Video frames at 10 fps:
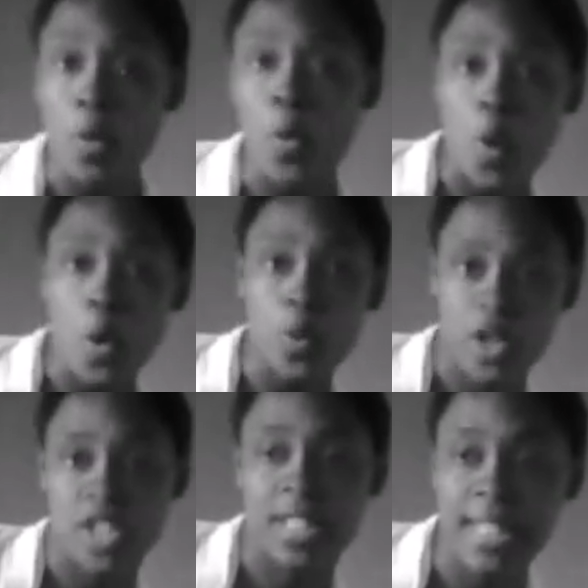will quote what
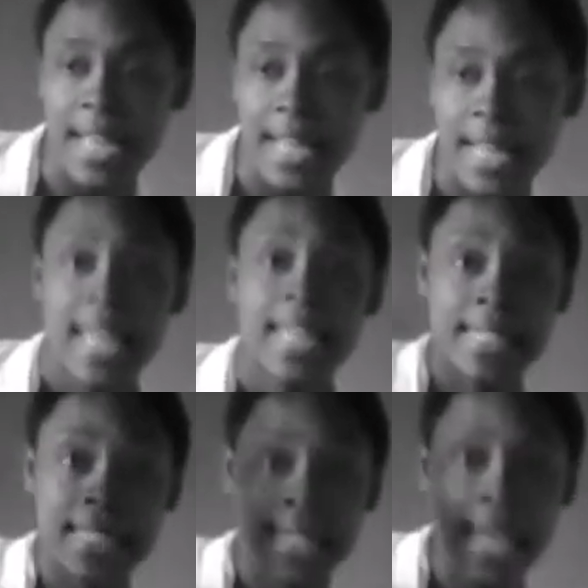she said,
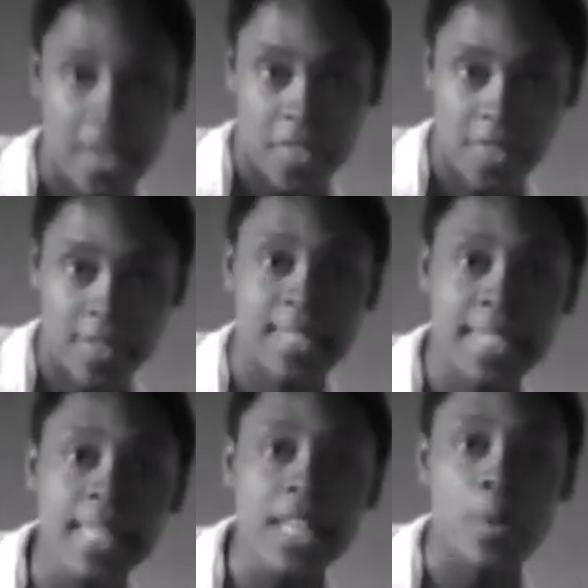death,
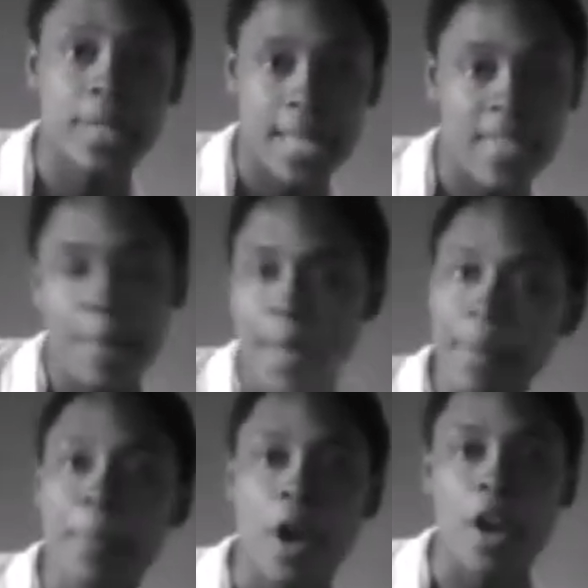dealing with death, I
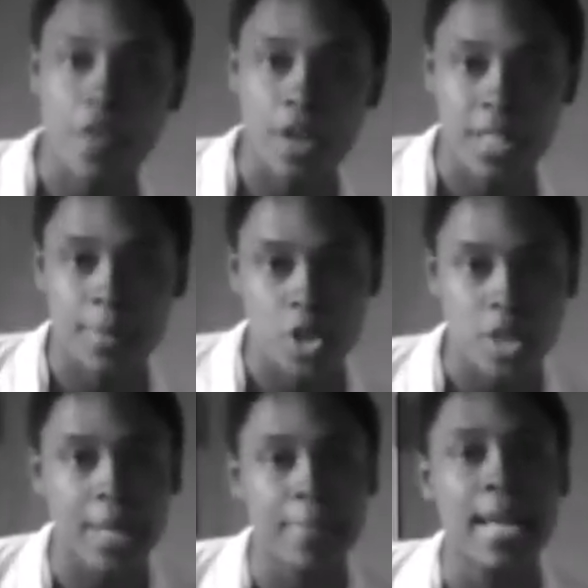might be paraphrasing, but
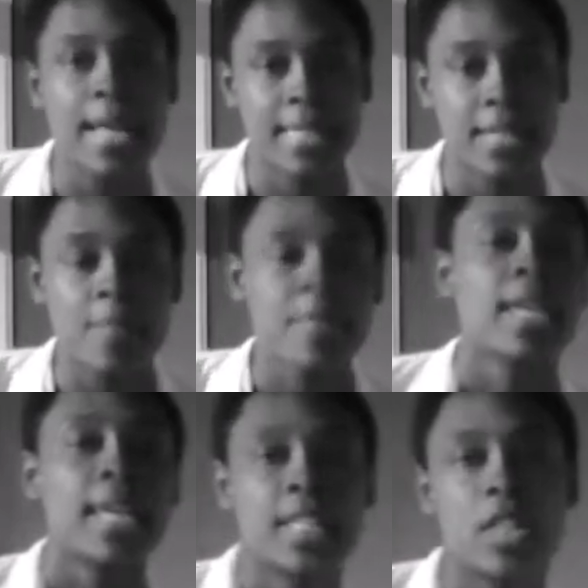you'll get my idea,
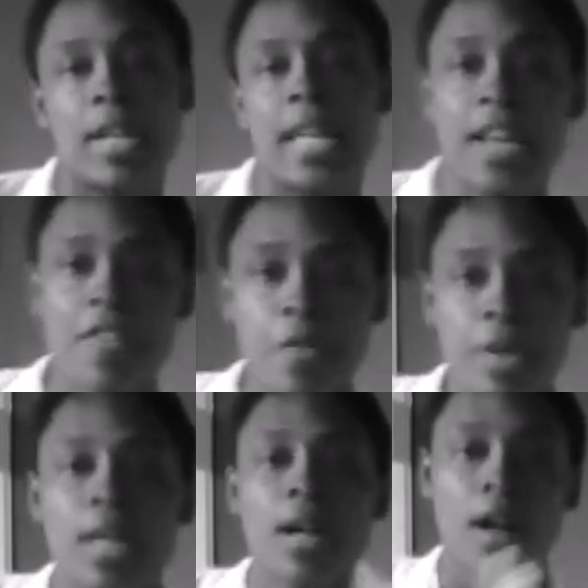is on
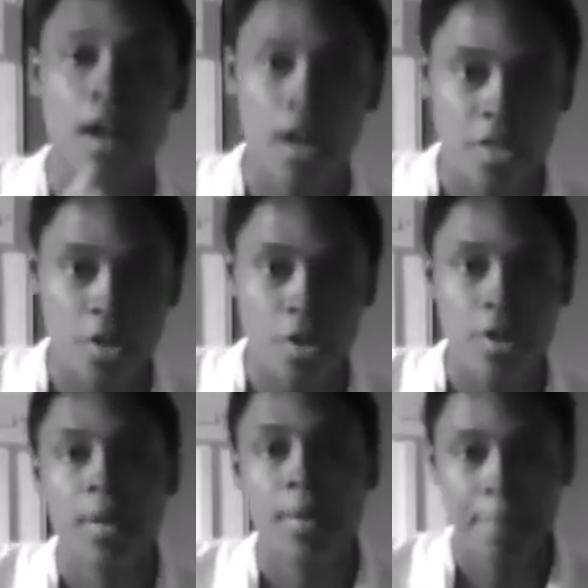every other
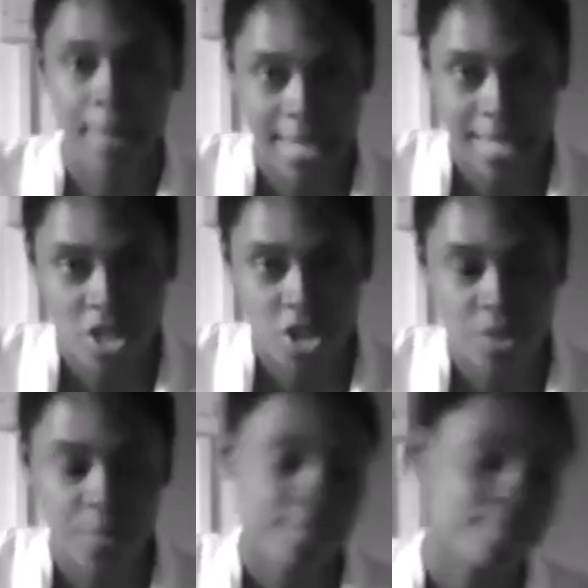page.